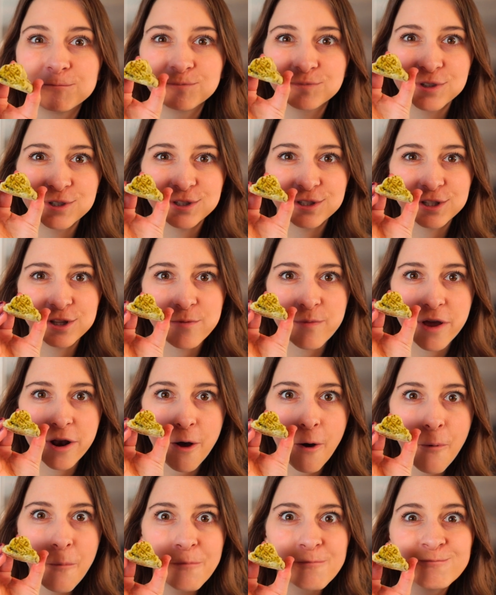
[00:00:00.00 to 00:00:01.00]
you see the
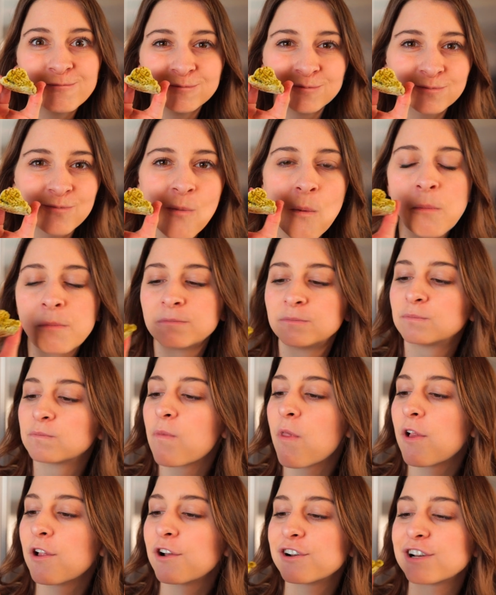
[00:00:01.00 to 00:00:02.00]
middle?
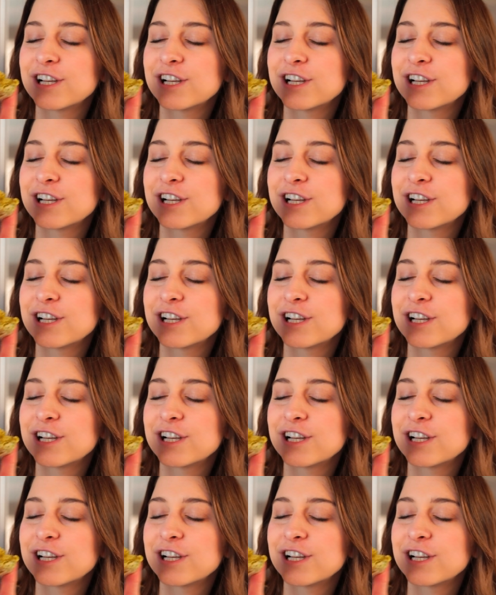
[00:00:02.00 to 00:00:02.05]
They're